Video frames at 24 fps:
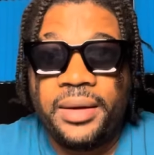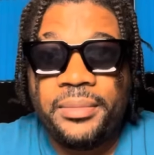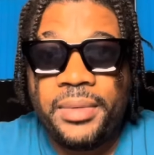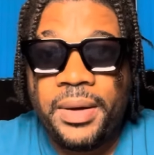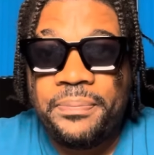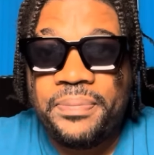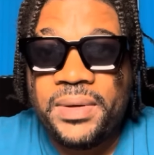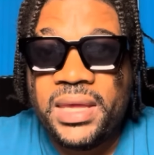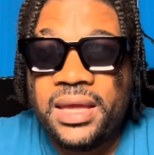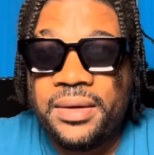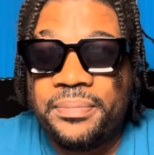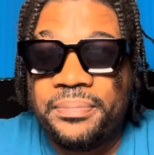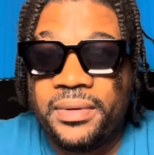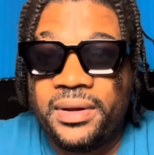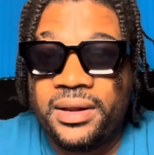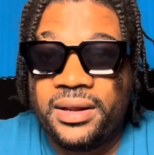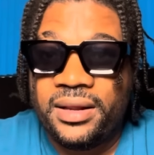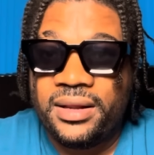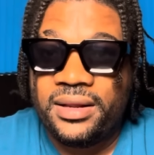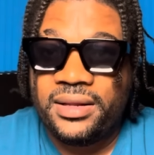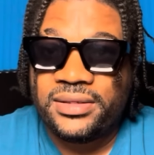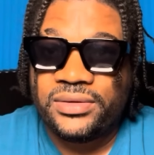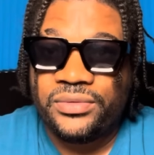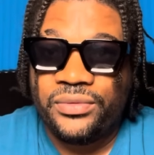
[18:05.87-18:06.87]
my
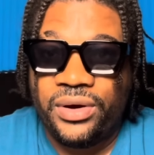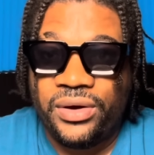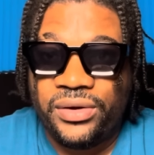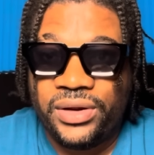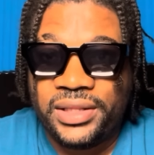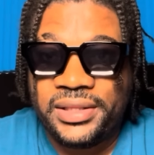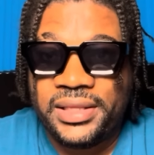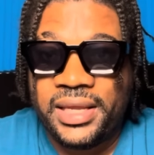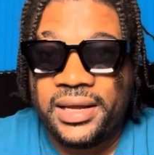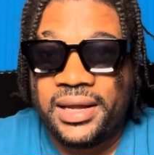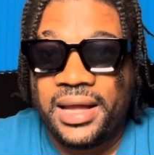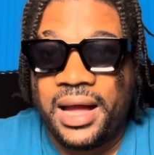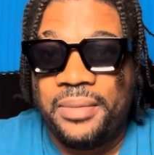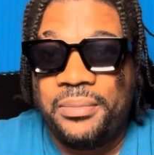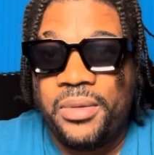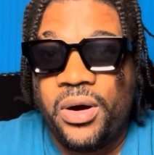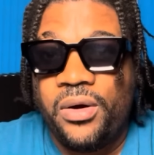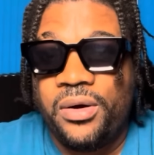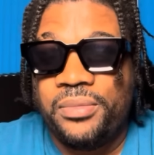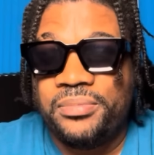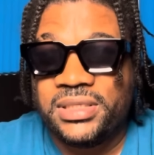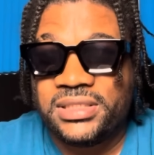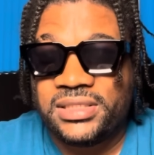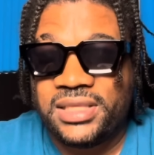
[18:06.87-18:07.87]
people, what do you think
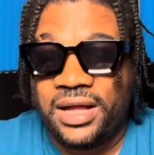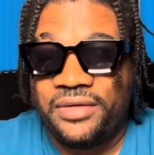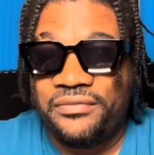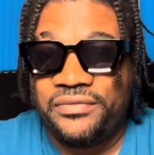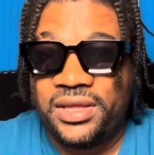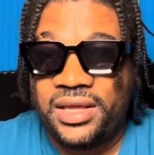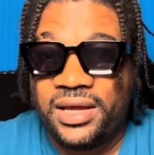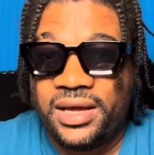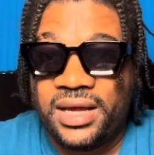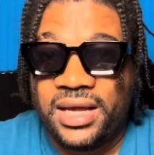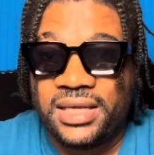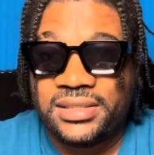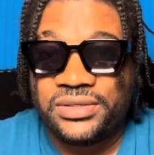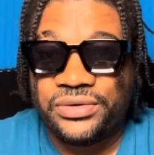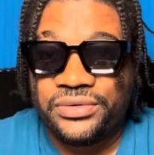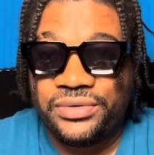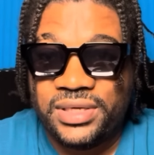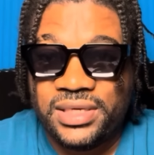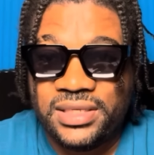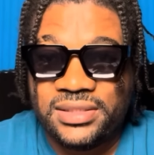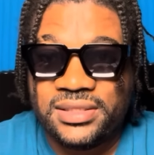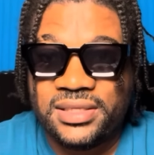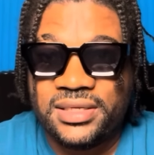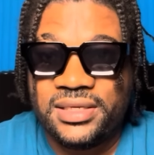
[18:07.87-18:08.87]
about Mr. Vegas'
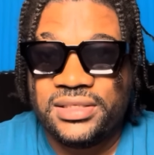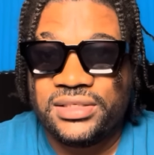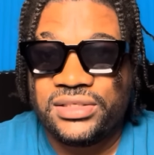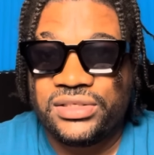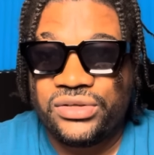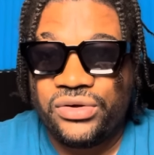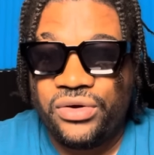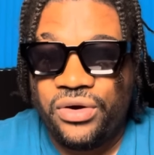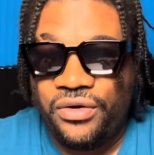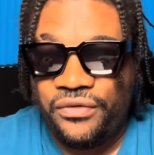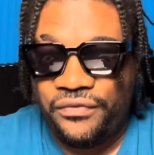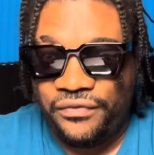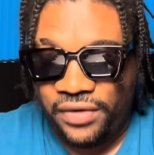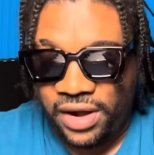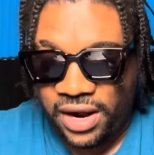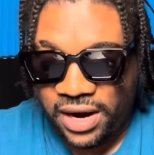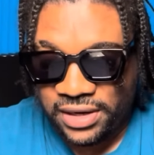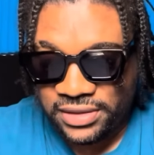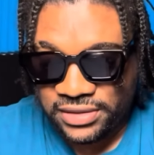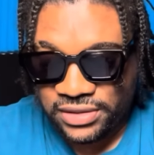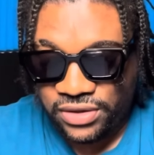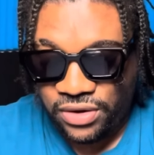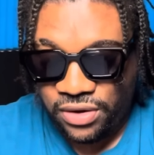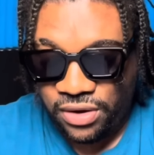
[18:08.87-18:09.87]
reasoning so
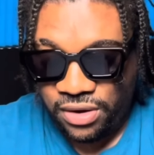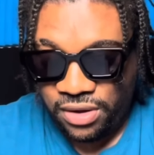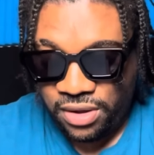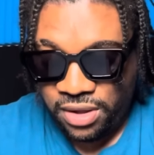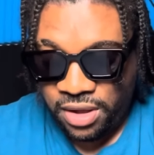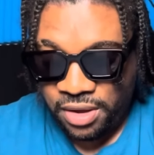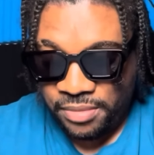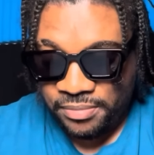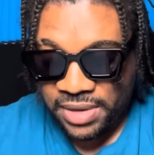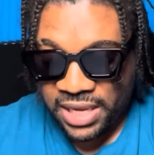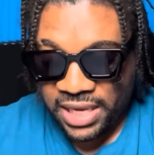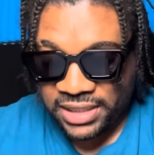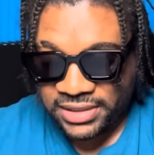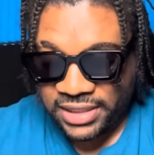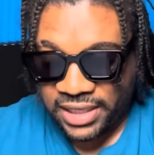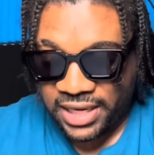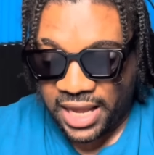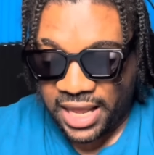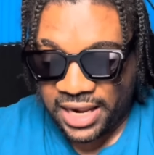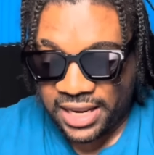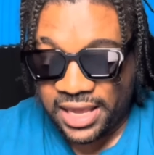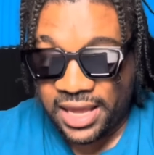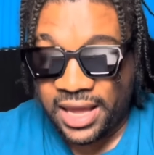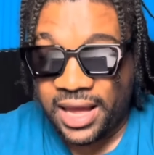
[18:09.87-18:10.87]
far? So
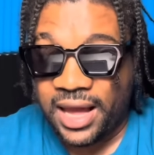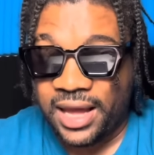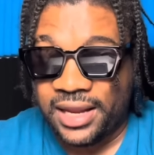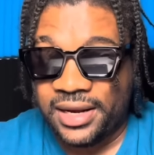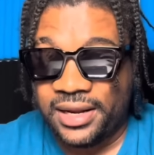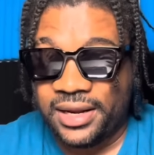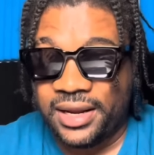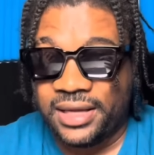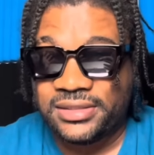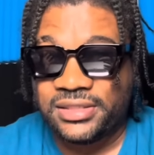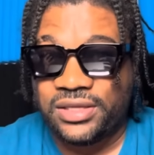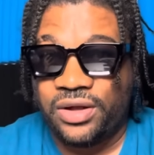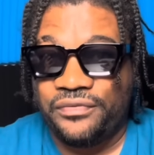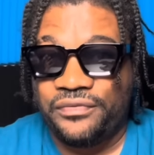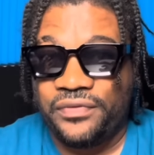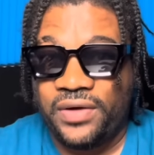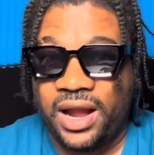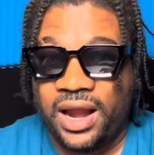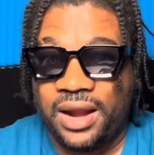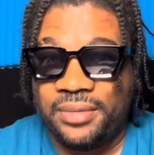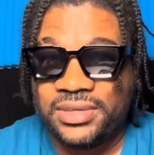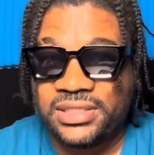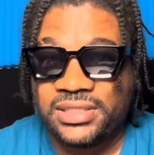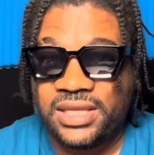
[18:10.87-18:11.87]
basically, so
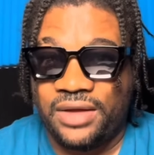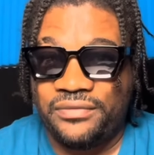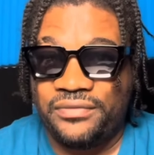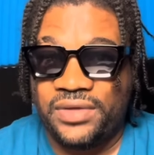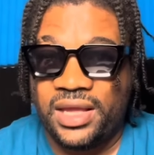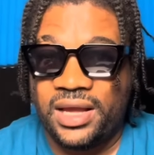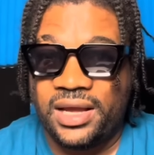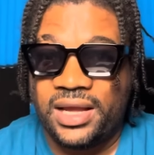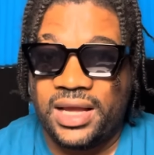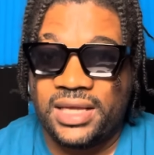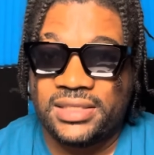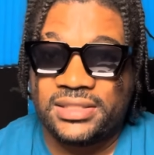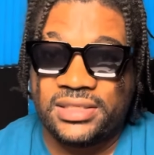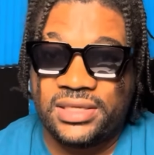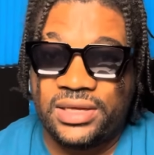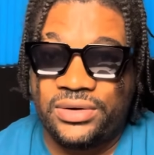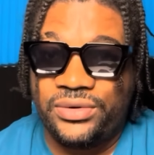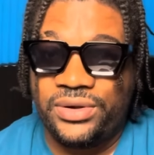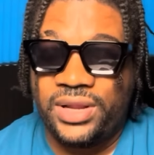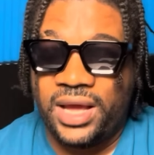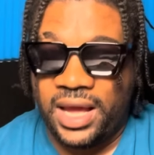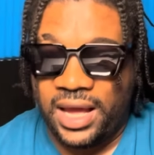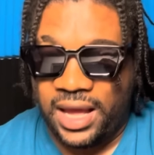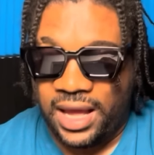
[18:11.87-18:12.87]
far, Mr. Vegas would